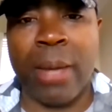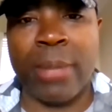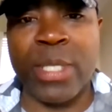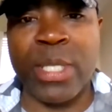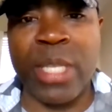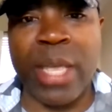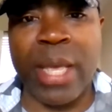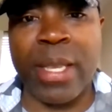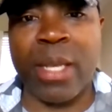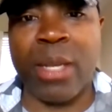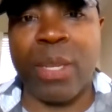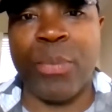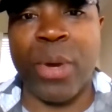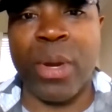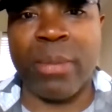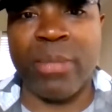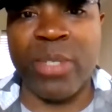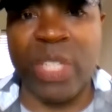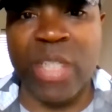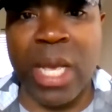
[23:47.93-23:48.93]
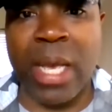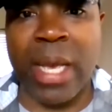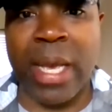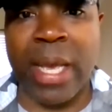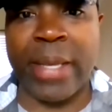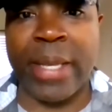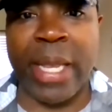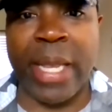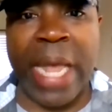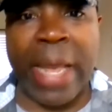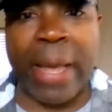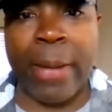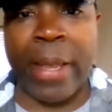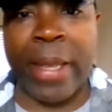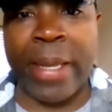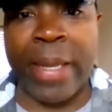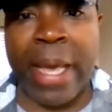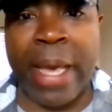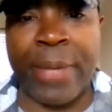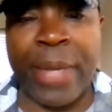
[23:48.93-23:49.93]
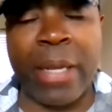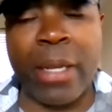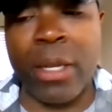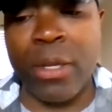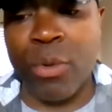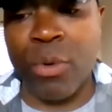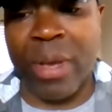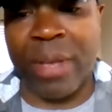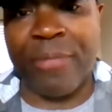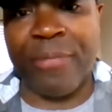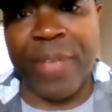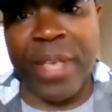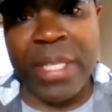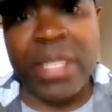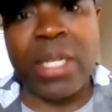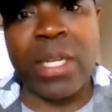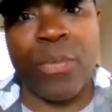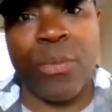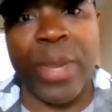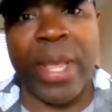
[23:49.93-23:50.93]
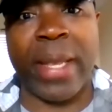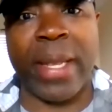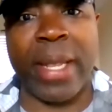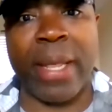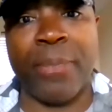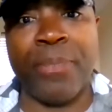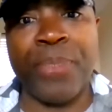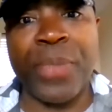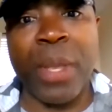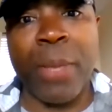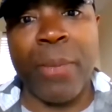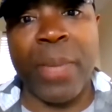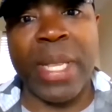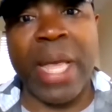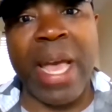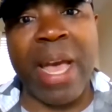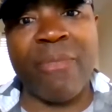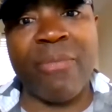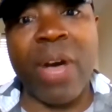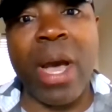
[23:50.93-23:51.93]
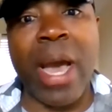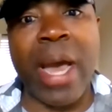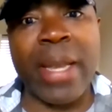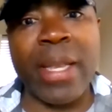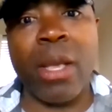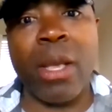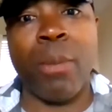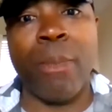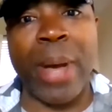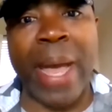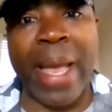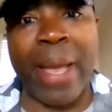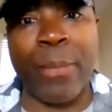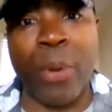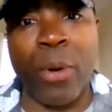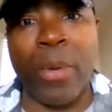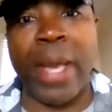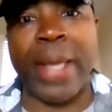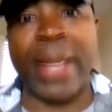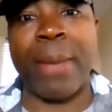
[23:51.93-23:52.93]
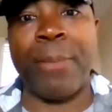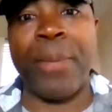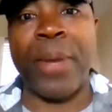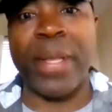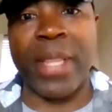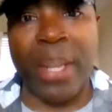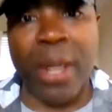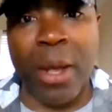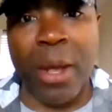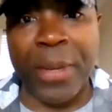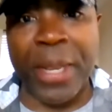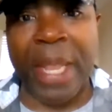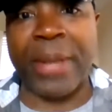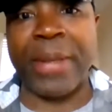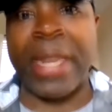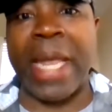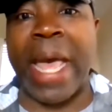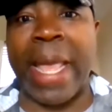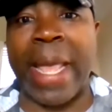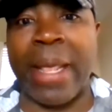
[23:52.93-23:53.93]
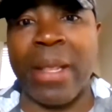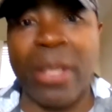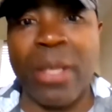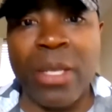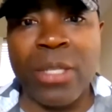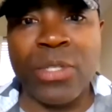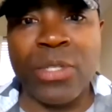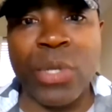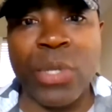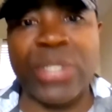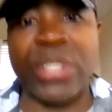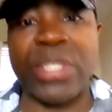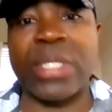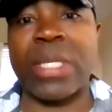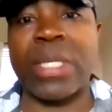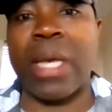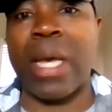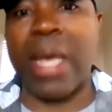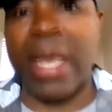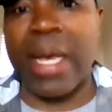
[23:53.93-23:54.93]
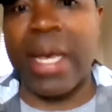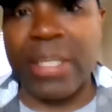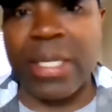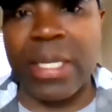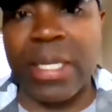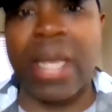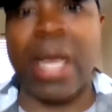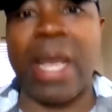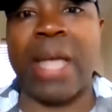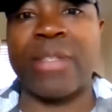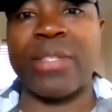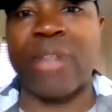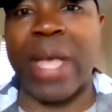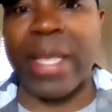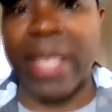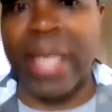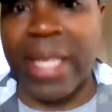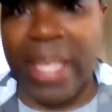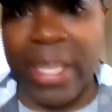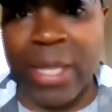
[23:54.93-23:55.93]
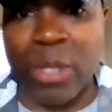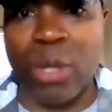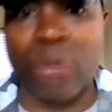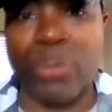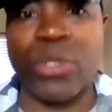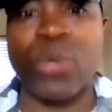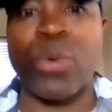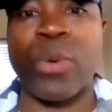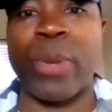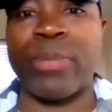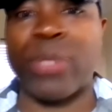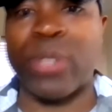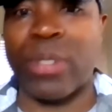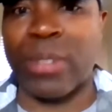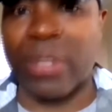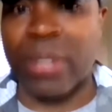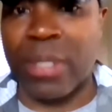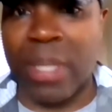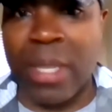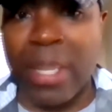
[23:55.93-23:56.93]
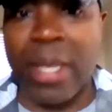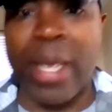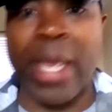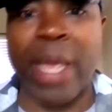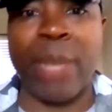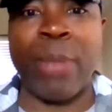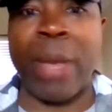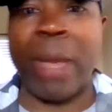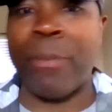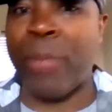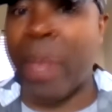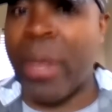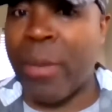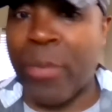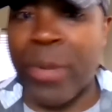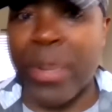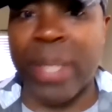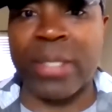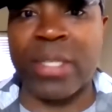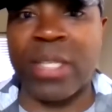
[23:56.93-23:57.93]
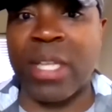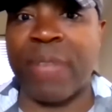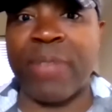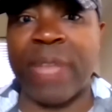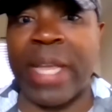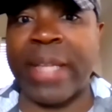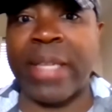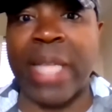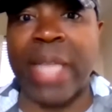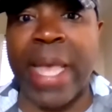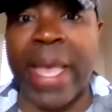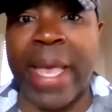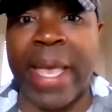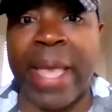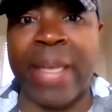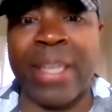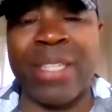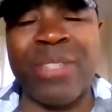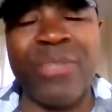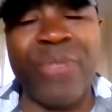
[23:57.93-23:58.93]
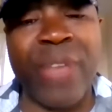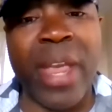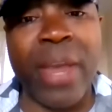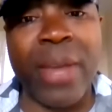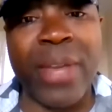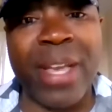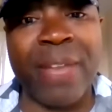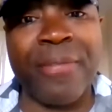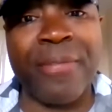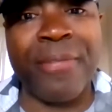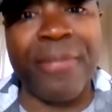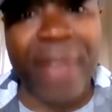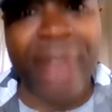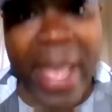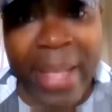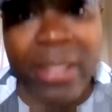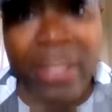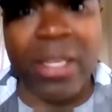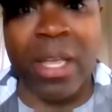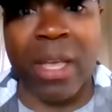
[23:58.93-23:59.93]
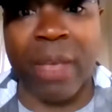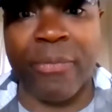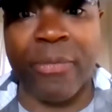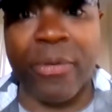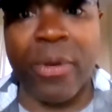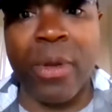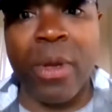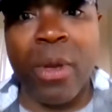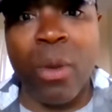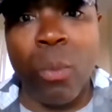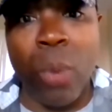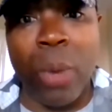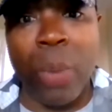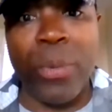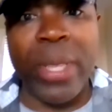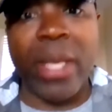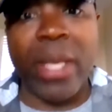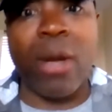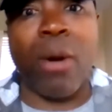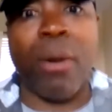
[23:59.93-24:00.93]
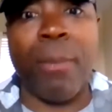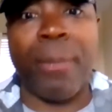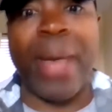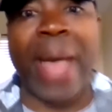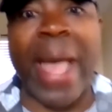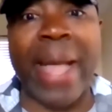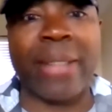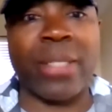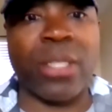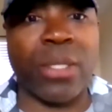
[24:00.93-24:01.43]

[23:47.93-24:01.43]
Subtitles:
studying the book of John, and I not only do I physically read it, but I have an audio Bible, and I put that on at night. So it's just constant, so I can get those scriptures in my memory and stuff like that. And it's very effective when we go back